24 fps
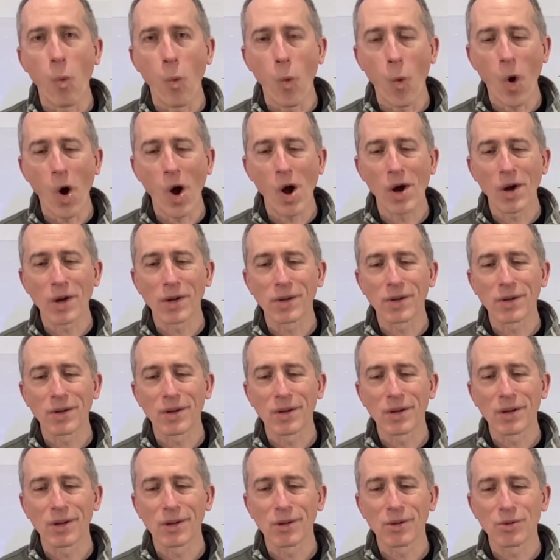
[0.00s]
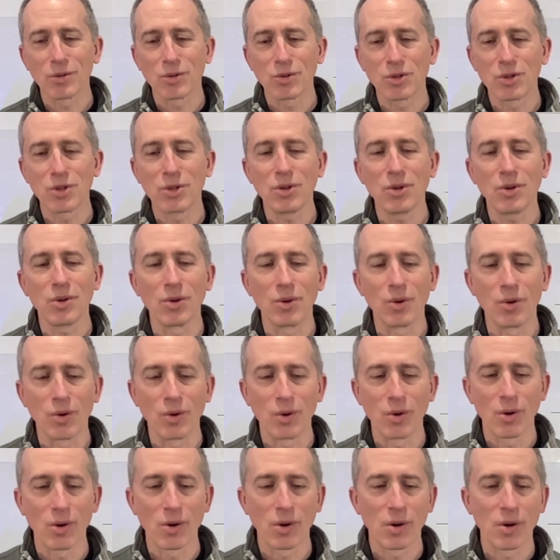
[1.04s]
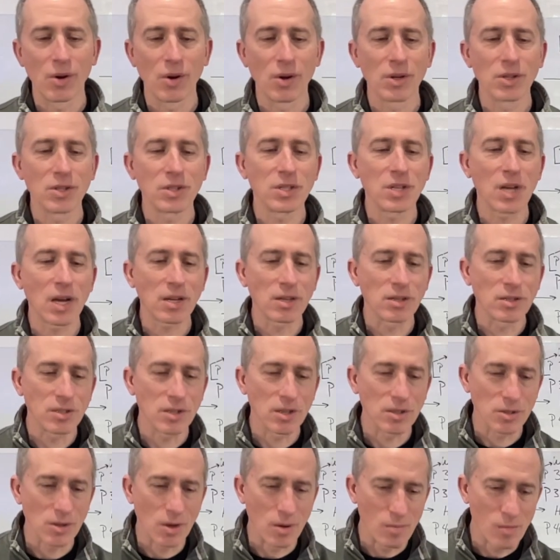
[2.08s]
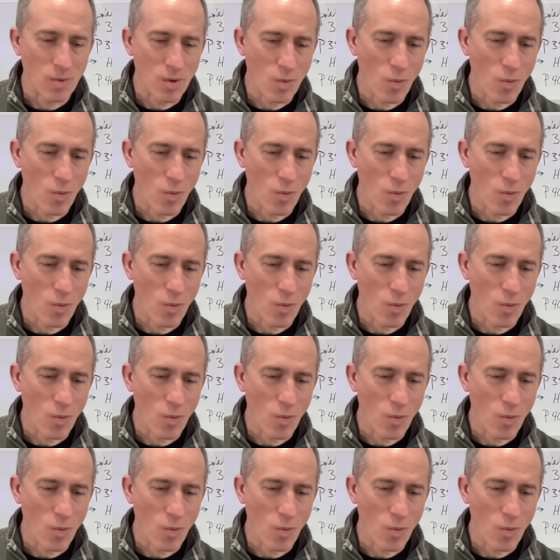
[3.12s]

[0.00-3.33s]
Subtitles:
1, 2. Second system.